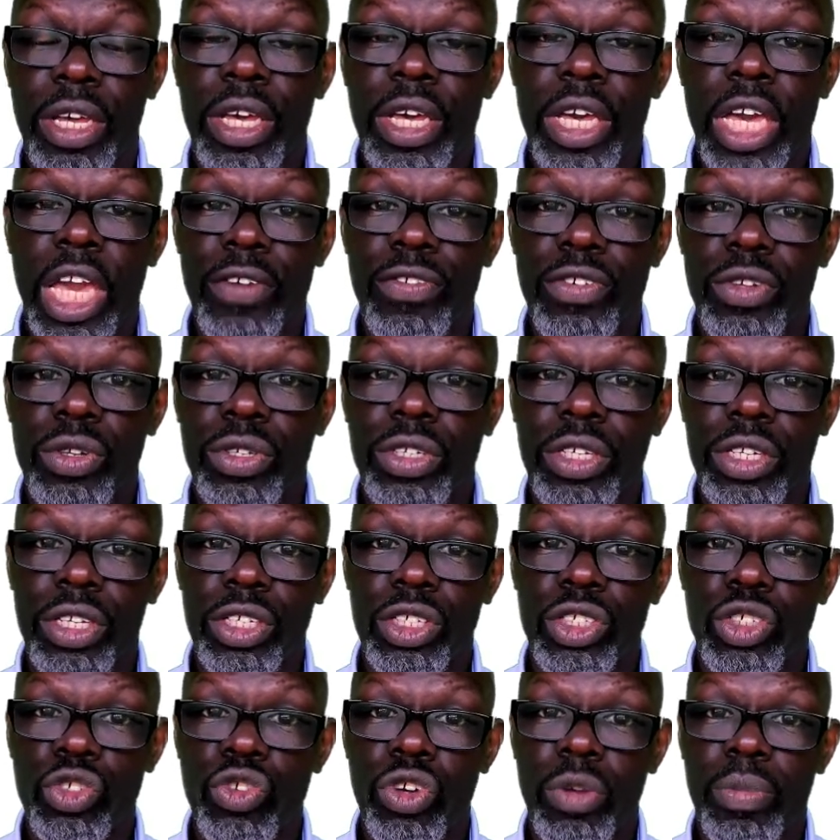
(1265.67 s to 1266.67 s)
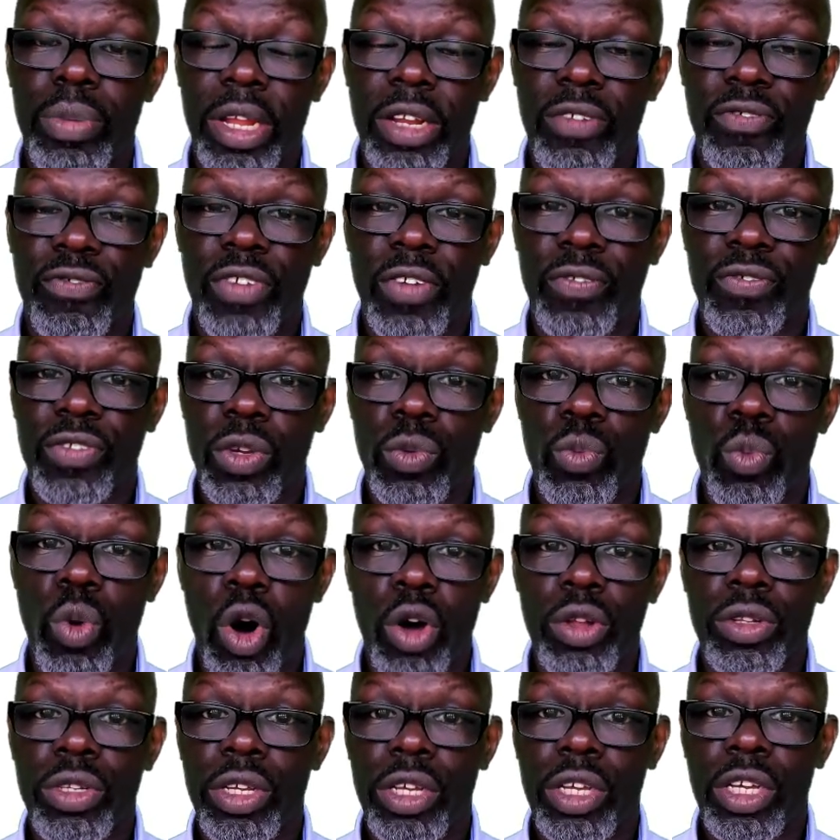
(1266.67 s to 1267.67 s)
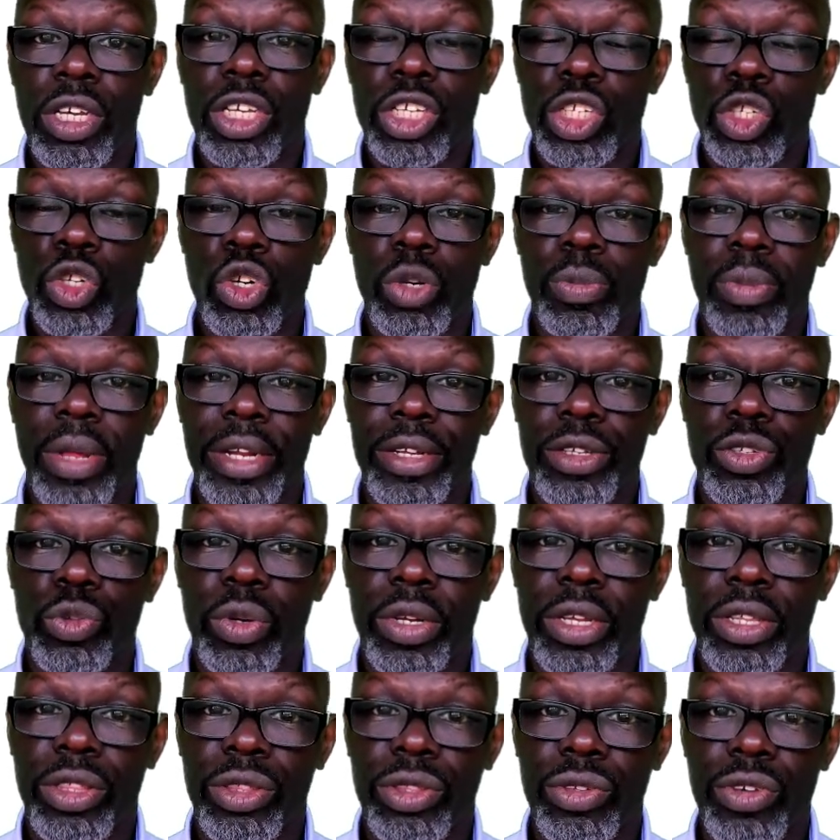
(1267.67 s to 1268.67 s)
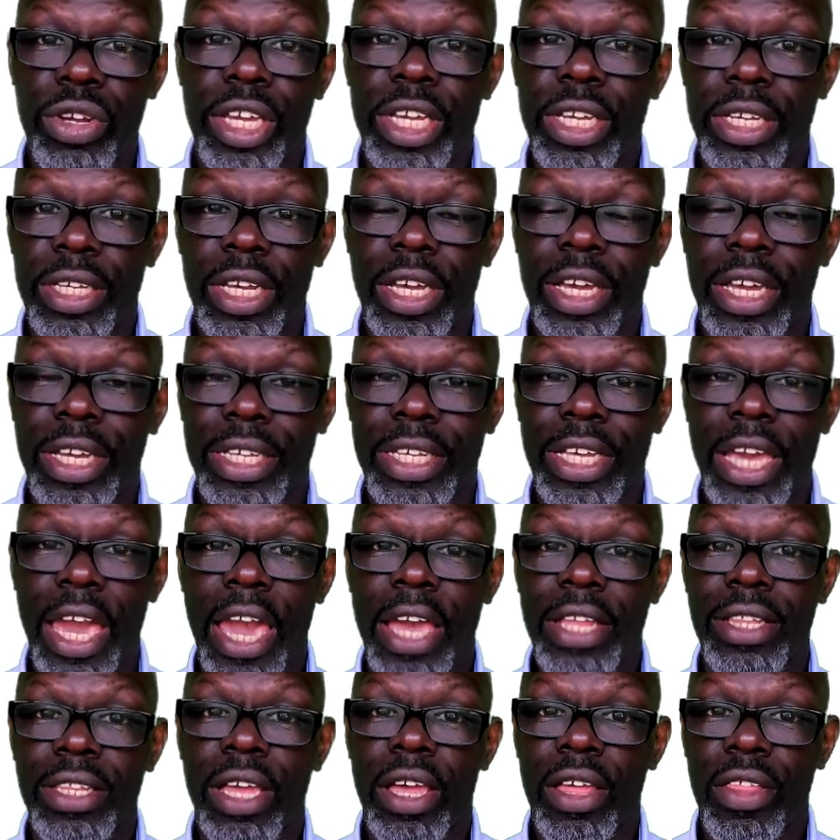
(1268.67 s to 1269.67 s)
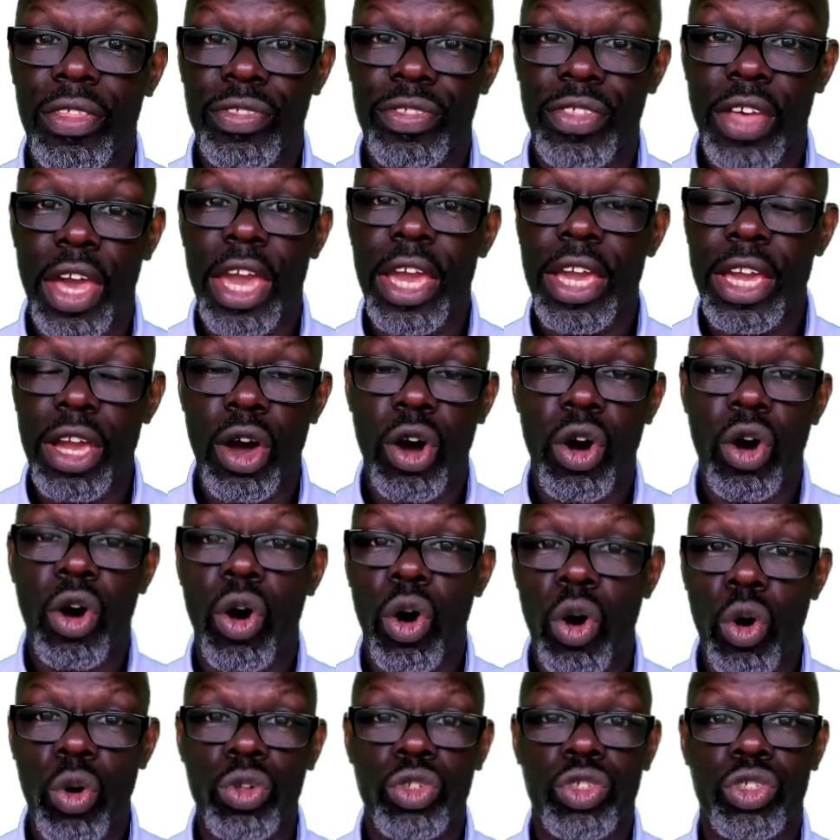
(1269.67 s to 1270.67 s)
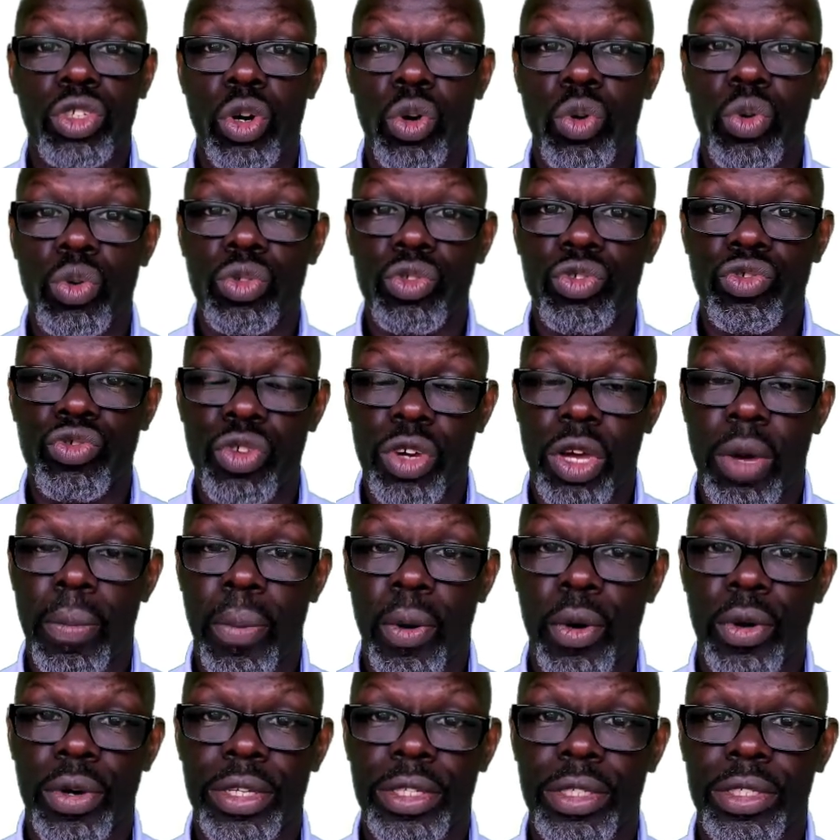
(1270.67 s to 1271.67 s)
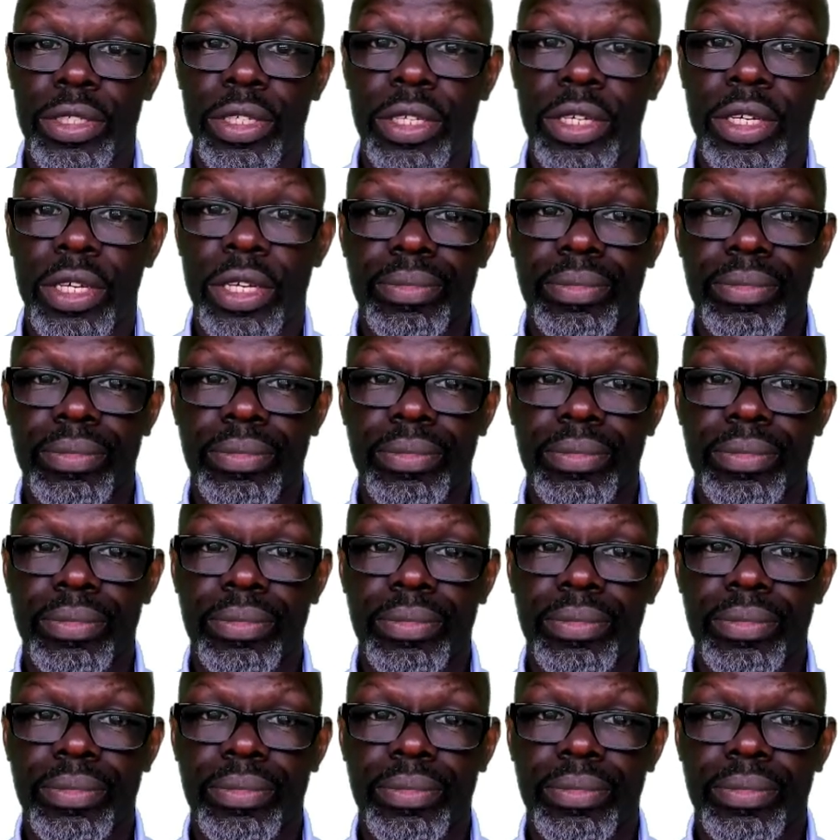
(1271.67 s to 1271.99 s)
If you're looking at urinary bladder 51, urinary bladder 23, again, they are also trigger points.